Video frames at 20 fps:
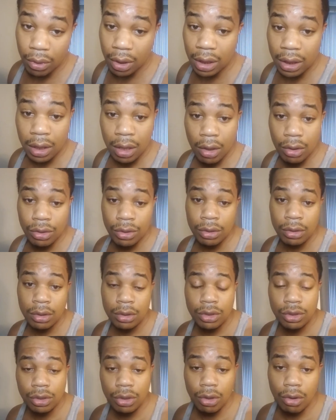really go to
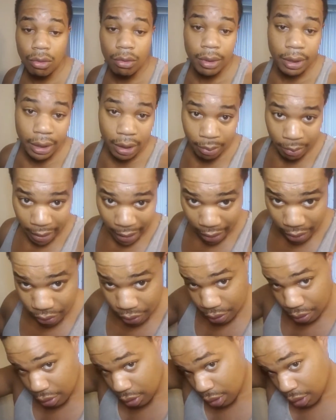school and get a
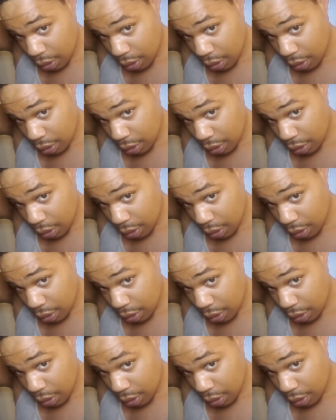master's